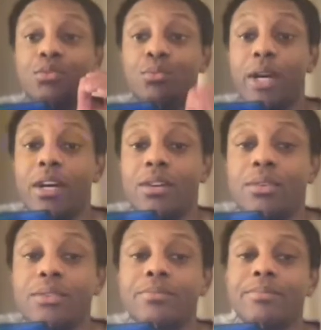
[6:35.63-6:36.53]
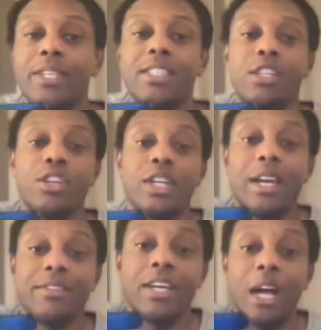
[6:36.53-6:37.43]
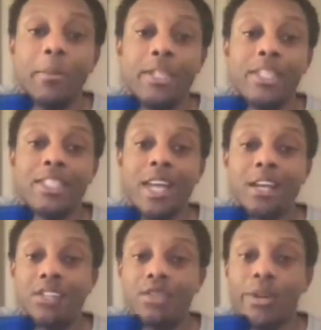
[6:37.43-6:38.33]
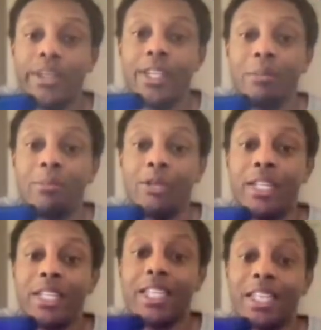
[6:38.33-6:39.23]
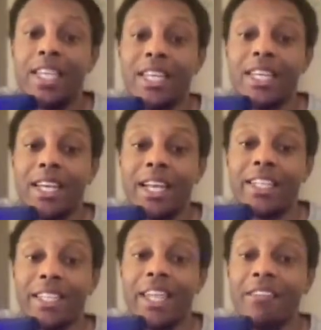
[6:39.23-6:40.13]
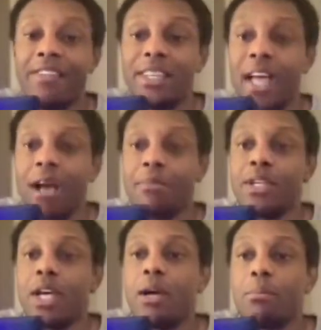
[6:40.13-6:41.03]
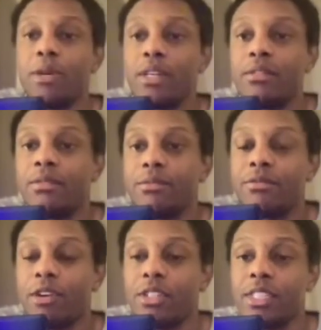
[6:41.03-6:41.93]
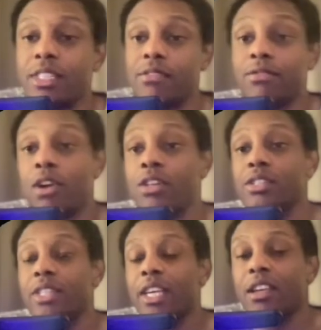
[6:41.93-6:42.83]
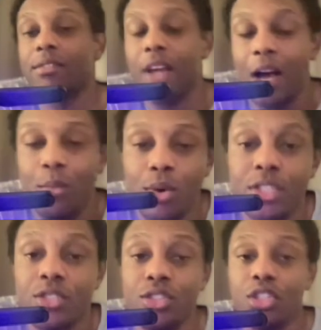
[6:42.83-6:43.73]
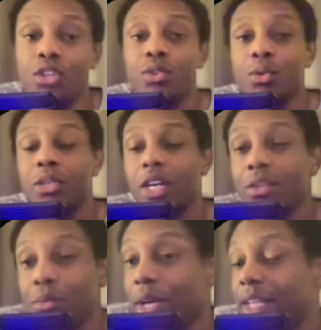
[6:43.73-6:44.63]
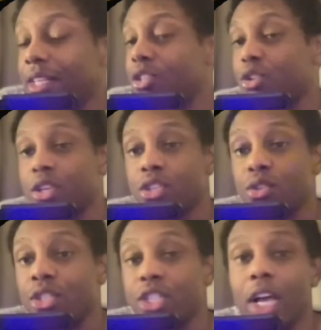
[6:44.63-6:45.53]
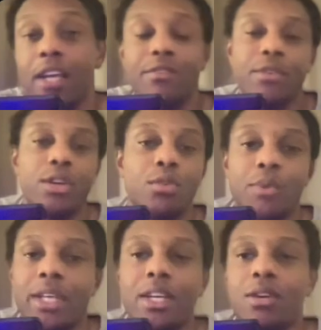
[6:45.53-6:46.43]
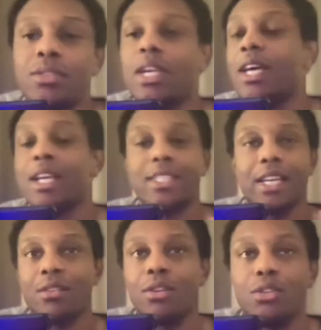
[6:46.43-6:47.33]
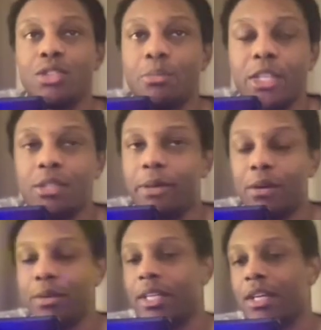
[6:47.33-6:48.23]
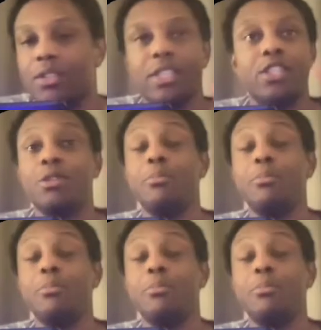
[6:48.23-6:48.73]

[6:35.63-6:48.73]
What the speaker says: well is that you're going to have to copy this entire story and put it in Elevenlabs. But first things first, I want to show you another way that you could screenshot if you're on Windows, because I don't know too much about Windows and you